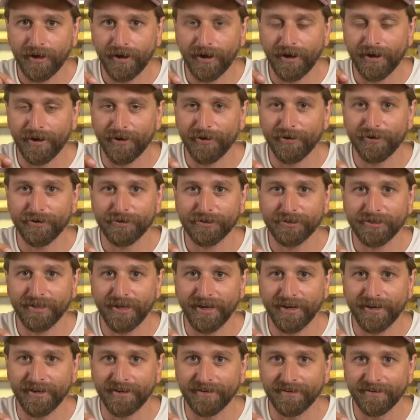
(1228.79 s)
I don't
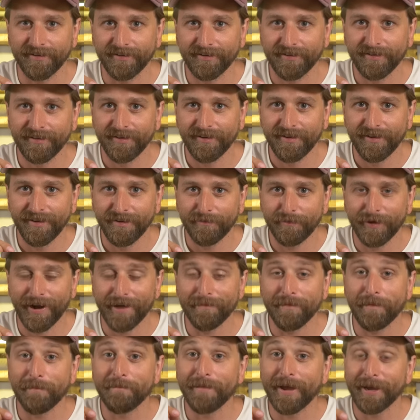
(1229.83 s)
understand it, but
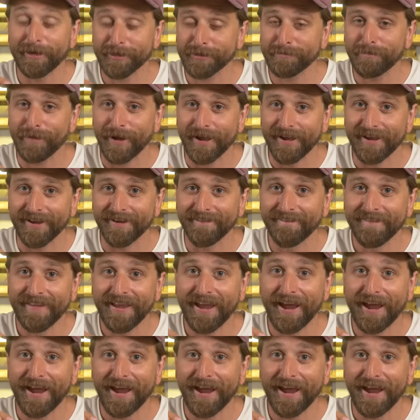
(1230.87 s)
I'm amazed by it.